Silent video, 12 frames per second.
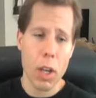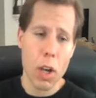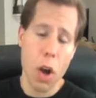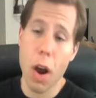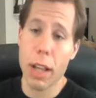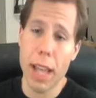
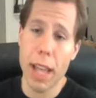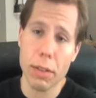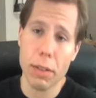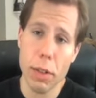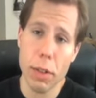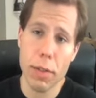All right, that'll
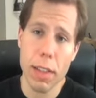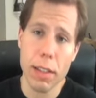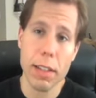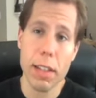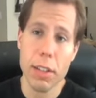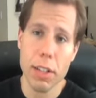do it for this
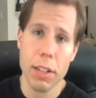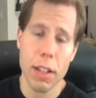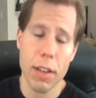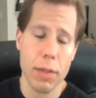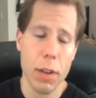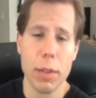edition
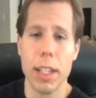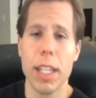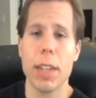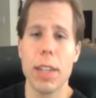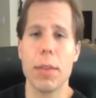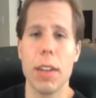of
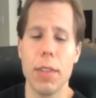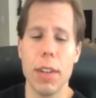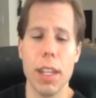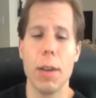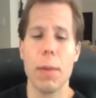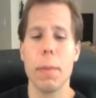NoDQ&A
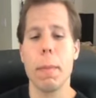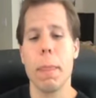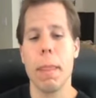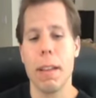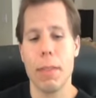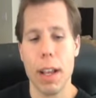Video.
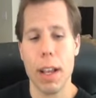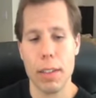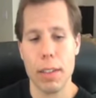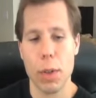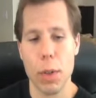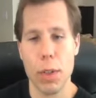Thanks
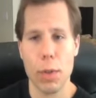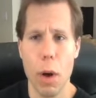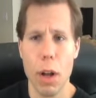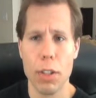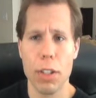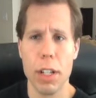as always for
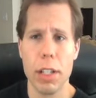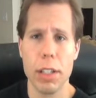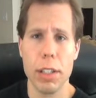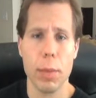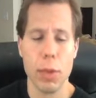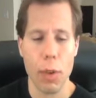watching.
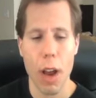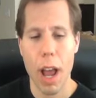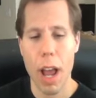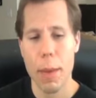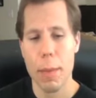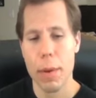
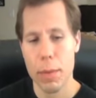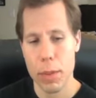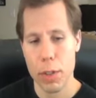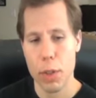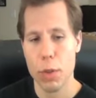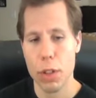Subscribe,
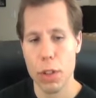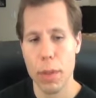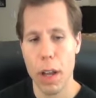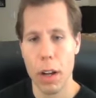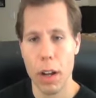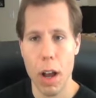
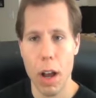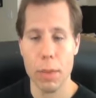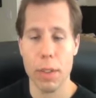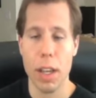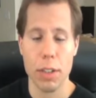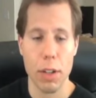
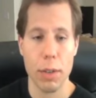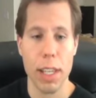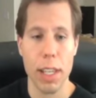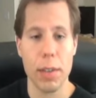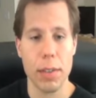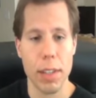
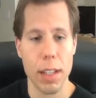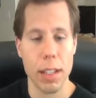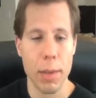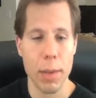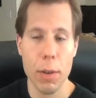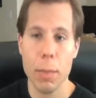
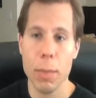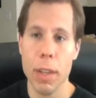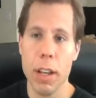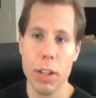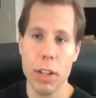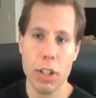youtube.com/NoDQCAW.
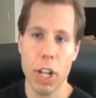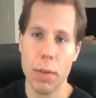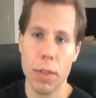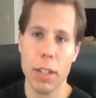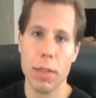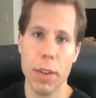Share
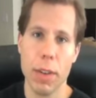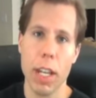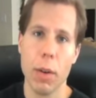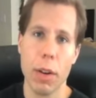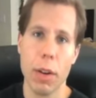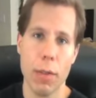this video on